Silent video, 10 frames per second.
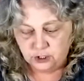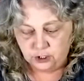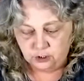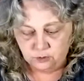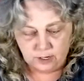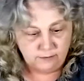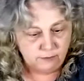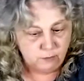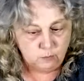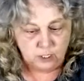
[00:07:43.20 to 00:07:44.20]
2 of
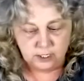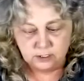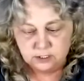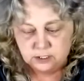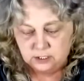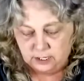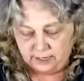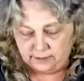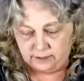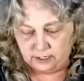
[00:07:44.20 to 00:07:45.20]
the ones
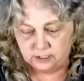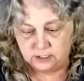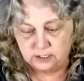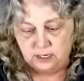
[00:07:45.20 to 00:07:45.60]
like this